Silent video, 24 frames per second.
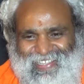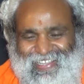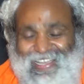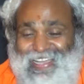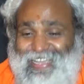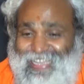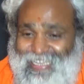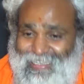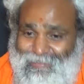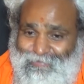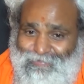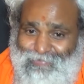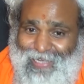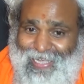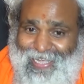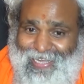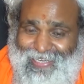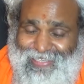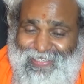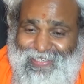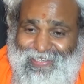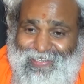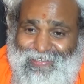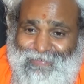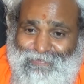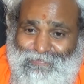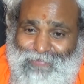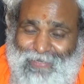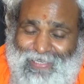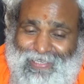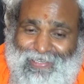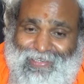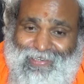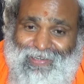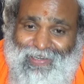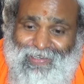In fact,
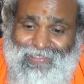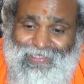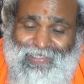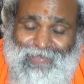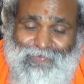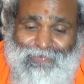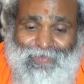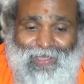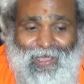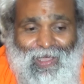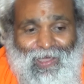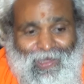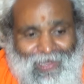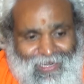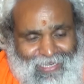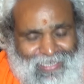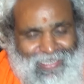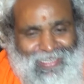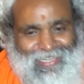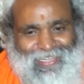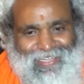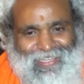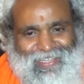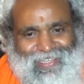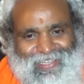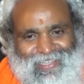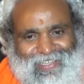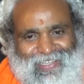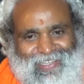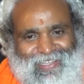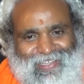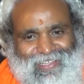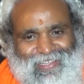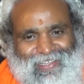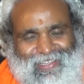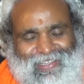because of the honey,
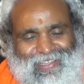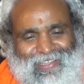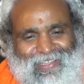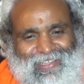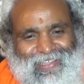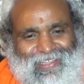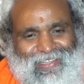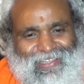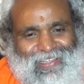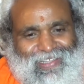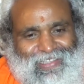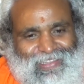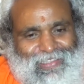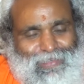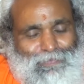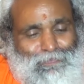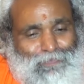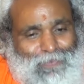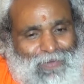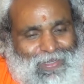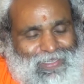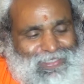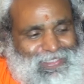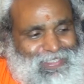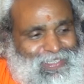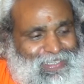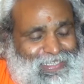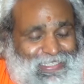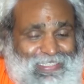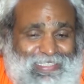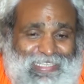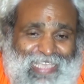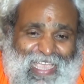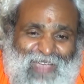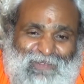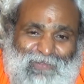the person
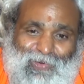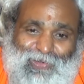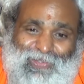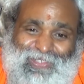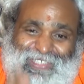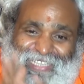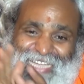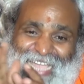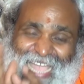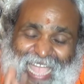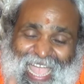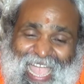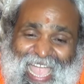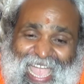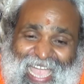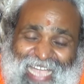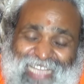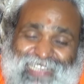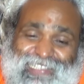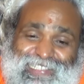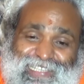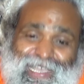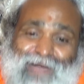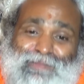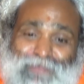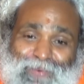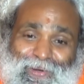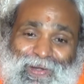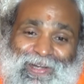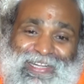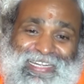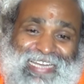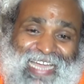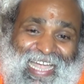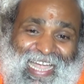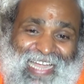is able to hang some more
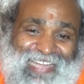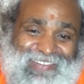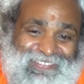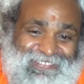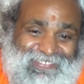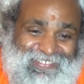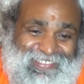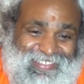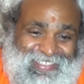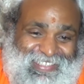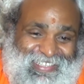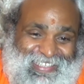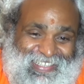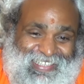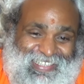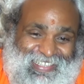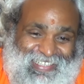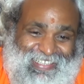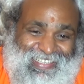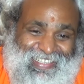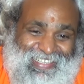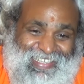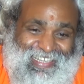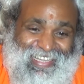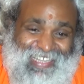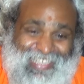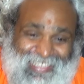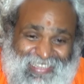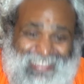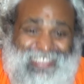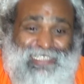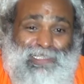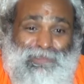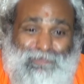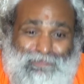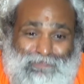time in
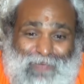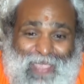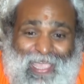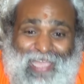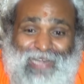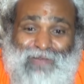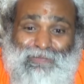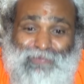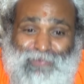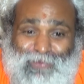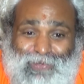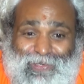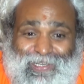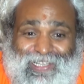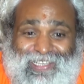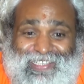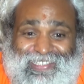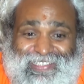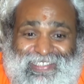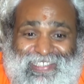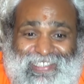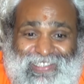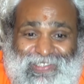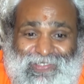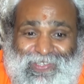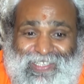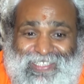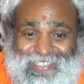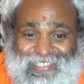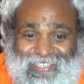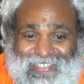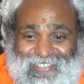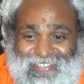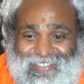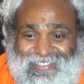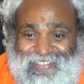this painful
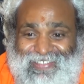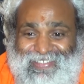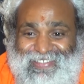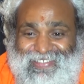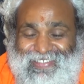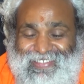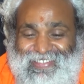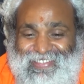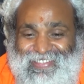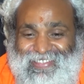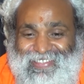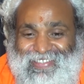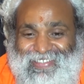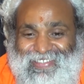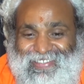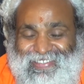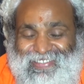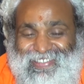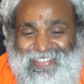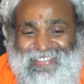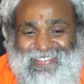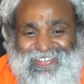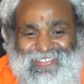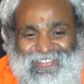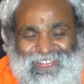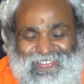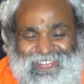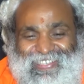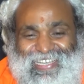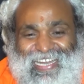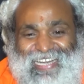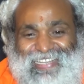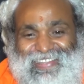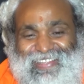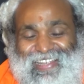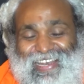situation. Just look
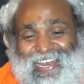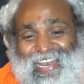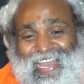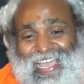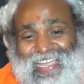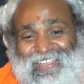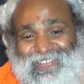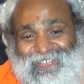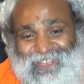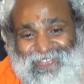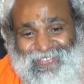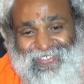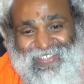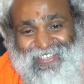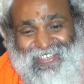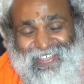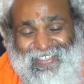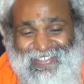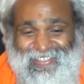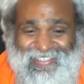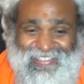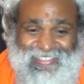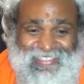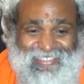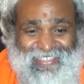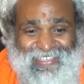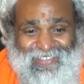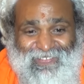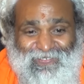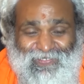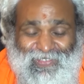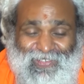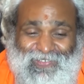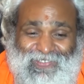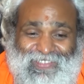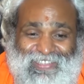at the life. Does it
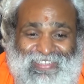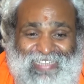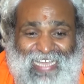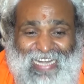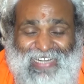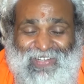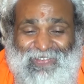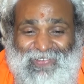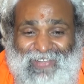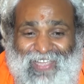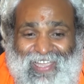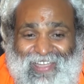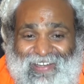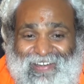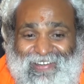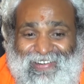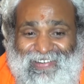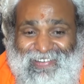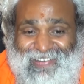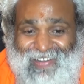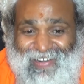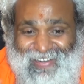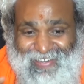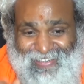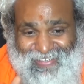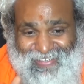move that way or not?